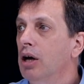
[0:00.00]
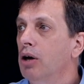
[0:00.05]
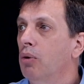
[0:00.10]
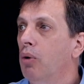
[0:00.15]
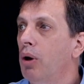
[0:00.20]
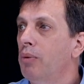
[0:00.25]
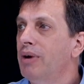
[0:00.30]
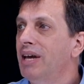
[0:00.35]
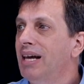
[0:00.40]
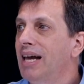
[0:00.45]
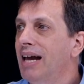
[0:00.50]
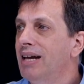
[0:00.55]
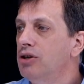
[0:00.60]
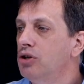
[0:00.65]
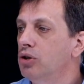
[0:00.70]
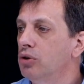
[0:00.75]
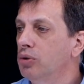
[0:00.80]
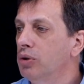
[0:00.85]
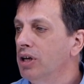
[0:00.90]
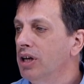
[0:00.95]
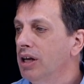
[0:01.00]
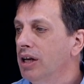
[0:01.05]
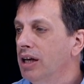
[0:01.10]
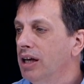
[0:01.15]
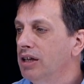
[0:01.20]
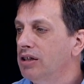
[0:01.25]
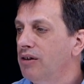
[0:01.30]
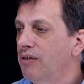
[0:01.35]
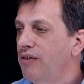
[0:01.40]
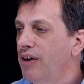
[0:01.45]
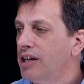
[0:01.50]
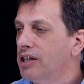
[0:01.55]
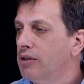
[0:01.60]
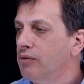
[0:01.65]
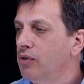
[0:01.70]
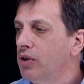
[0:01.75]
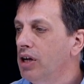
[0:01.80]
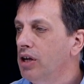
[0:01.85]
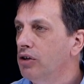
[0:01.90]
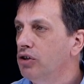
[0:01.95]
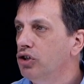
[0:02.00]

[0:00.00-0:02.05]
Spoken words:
what we can do is effectively